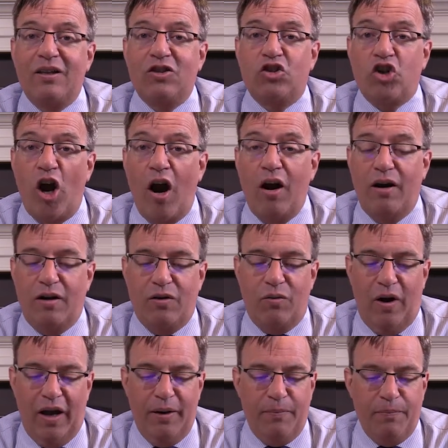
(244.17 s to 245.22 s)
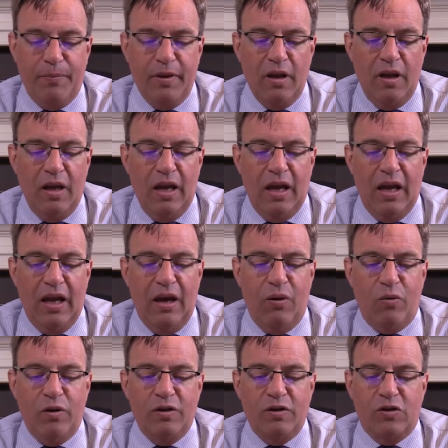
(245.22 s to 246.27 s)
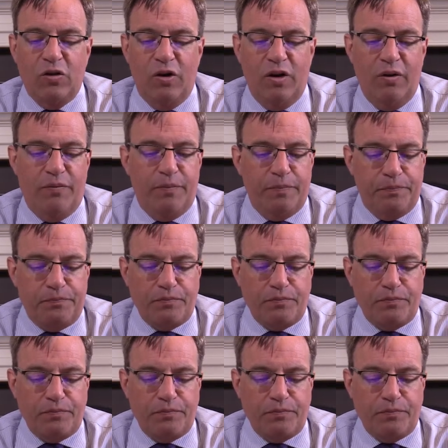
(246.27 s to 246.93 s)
chart, right? It was sort of